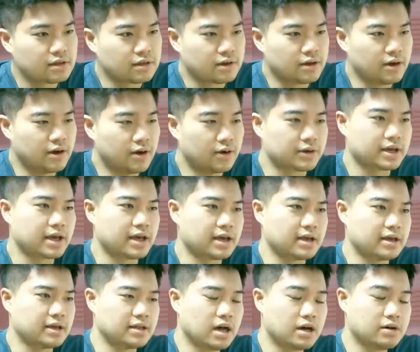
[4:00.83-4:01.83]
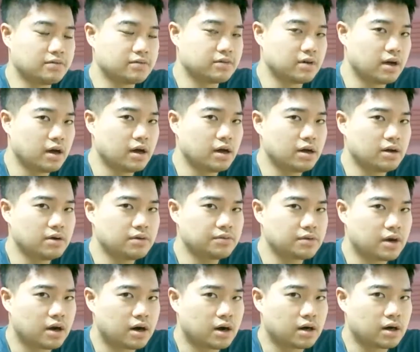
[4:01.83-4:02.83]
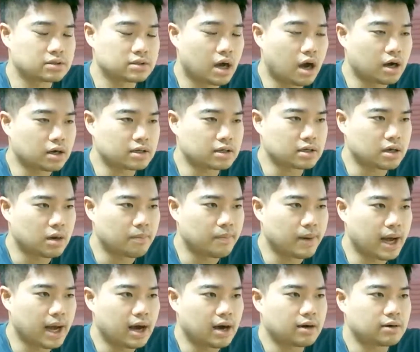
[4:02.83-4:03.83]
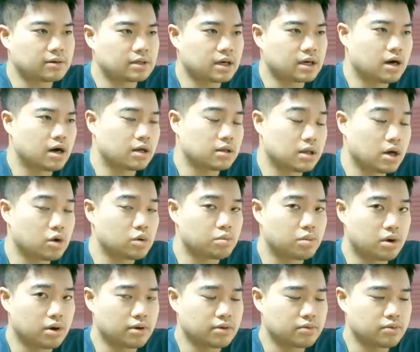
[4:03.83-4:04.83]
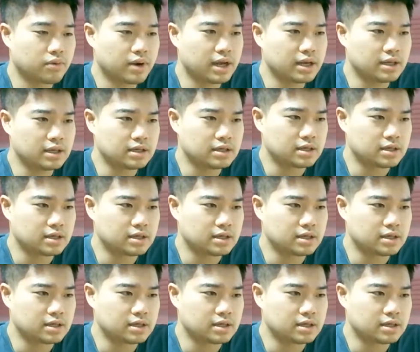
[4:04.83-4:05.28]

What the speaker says: Okay, enough of talking about low birth rate.